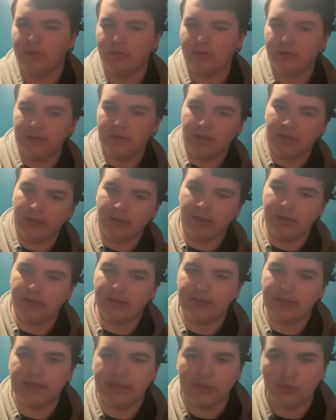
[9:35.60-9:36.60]

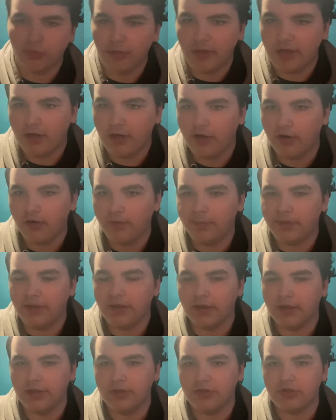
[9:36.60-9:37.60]
It gets weird
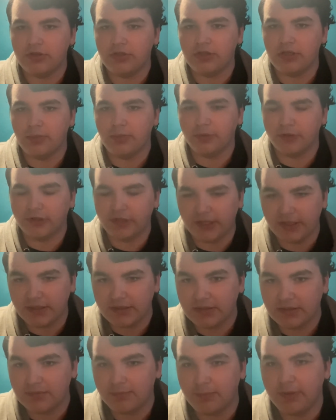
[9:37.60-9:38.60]
because
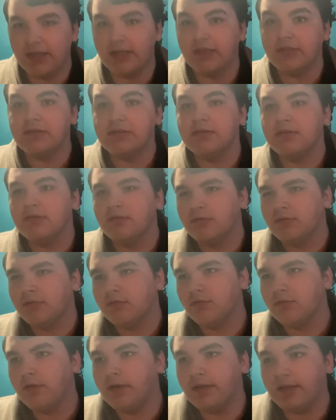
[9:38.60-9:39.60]
because
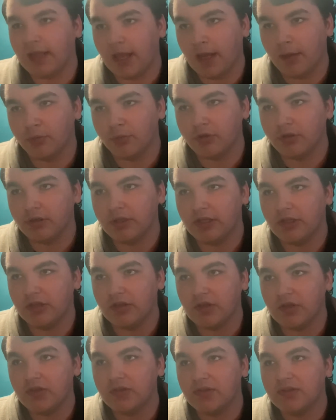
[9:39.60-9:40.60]
when Gabriel
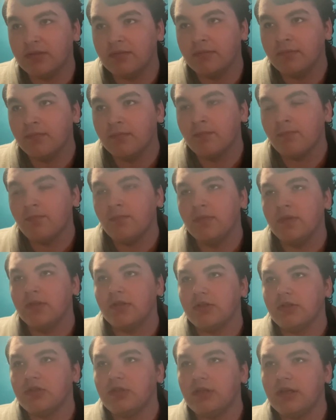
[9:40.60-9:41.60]
kills,
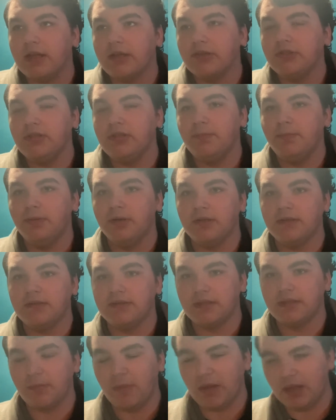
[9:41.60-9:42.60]
she actually puts
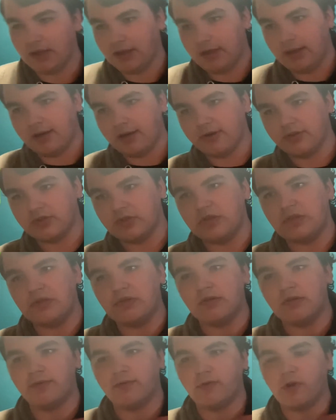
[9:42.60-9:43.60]
the main character
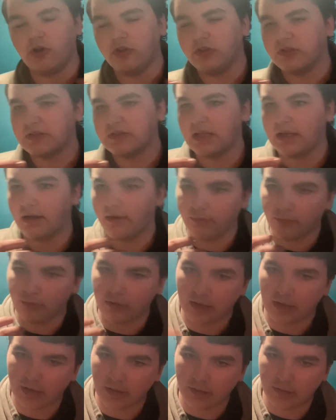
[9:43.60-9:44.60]
into a false set of
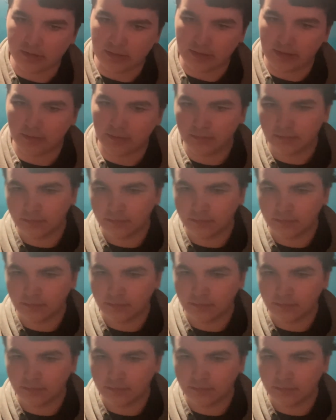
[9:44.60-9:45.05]
reality.